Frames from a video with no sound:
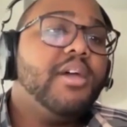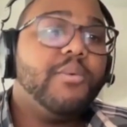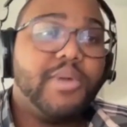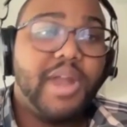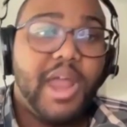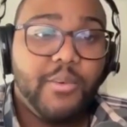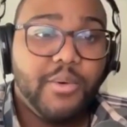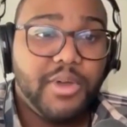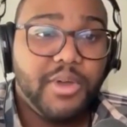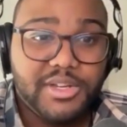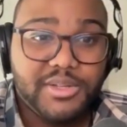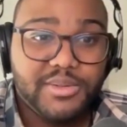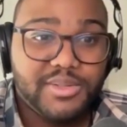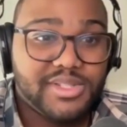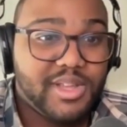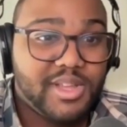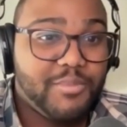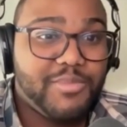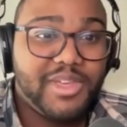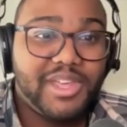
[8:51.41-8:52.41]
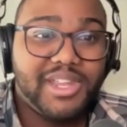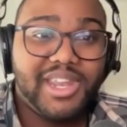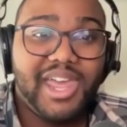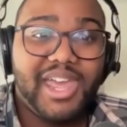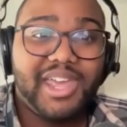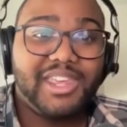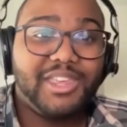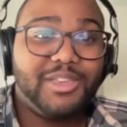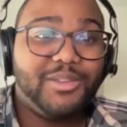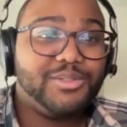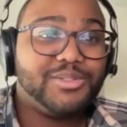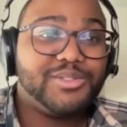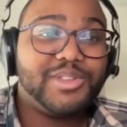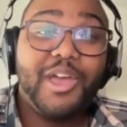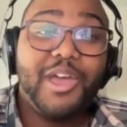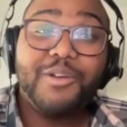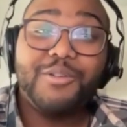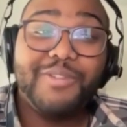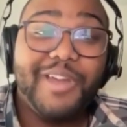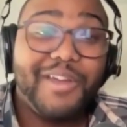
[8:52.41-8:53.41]
When I want to do something like
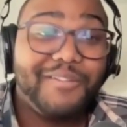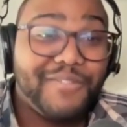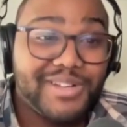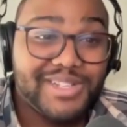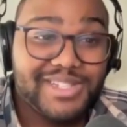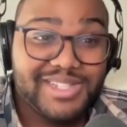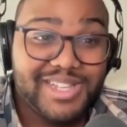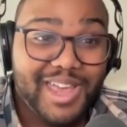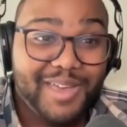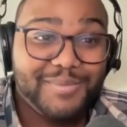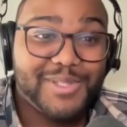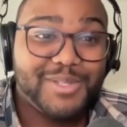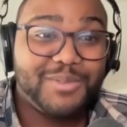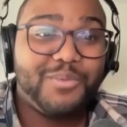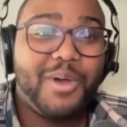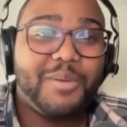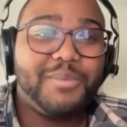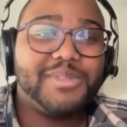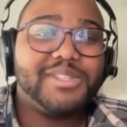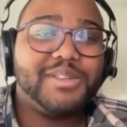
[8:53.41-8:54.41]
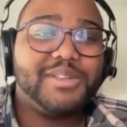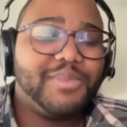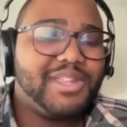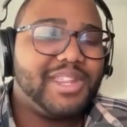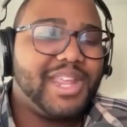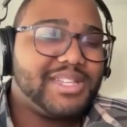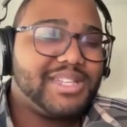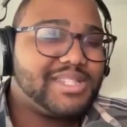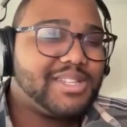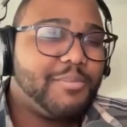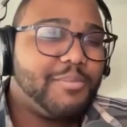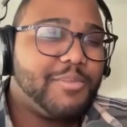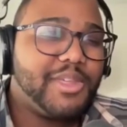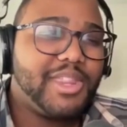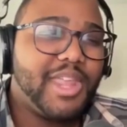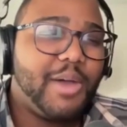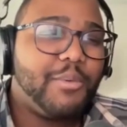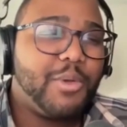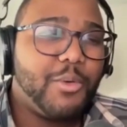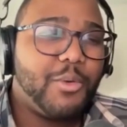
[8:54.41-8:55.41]
use reference types in WebAssembly, that's
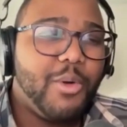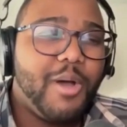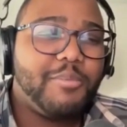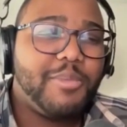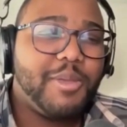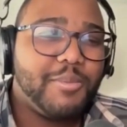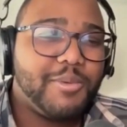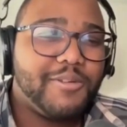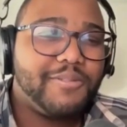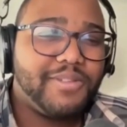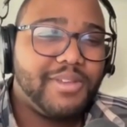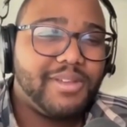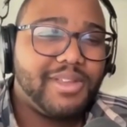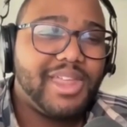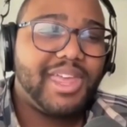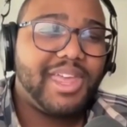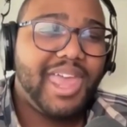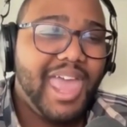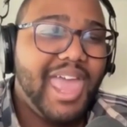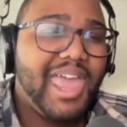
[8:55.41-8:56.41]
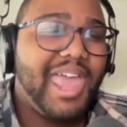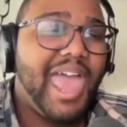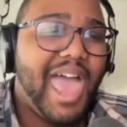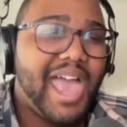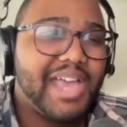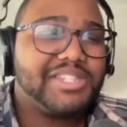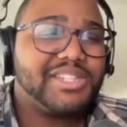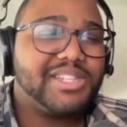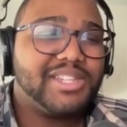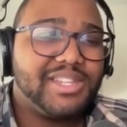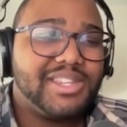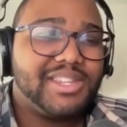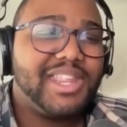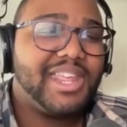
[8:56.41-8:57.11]
something that we want people to feel like, hey, actually,